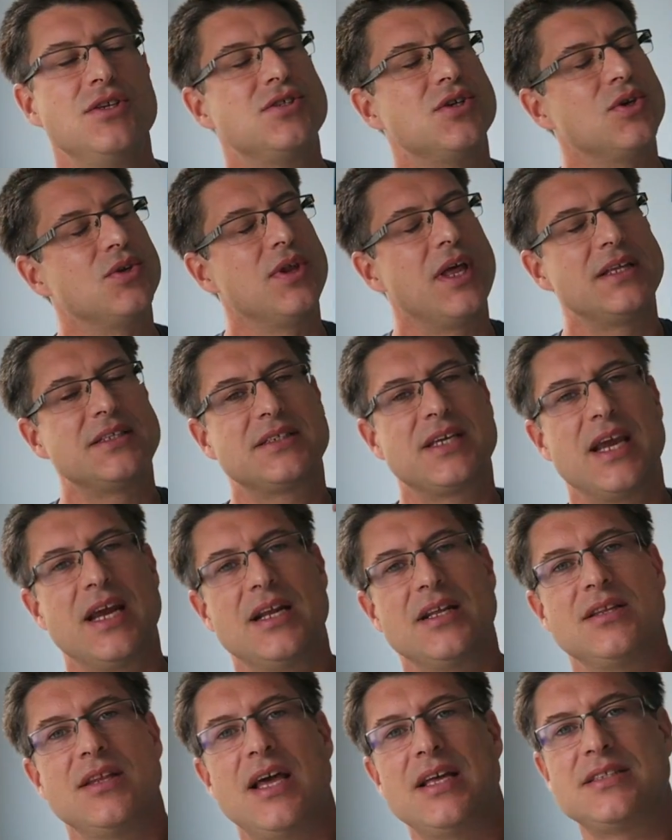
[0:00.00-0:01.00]
So let's
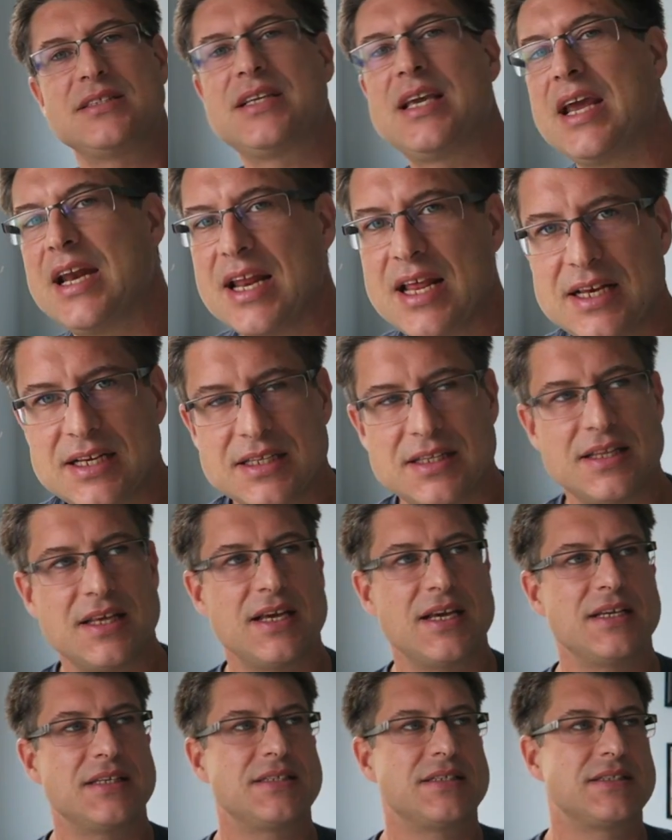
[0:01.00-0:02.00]
get let's get into
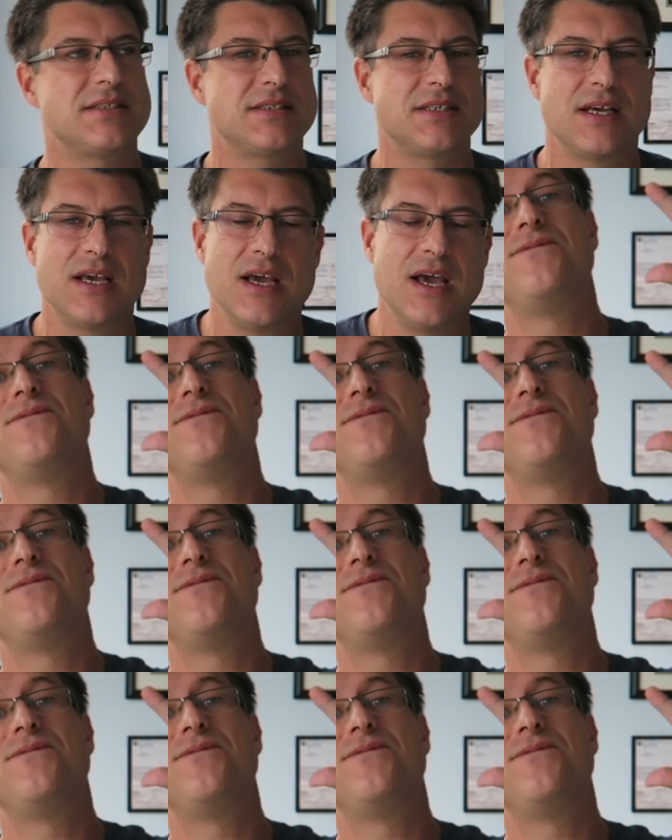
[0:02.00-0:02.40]
this.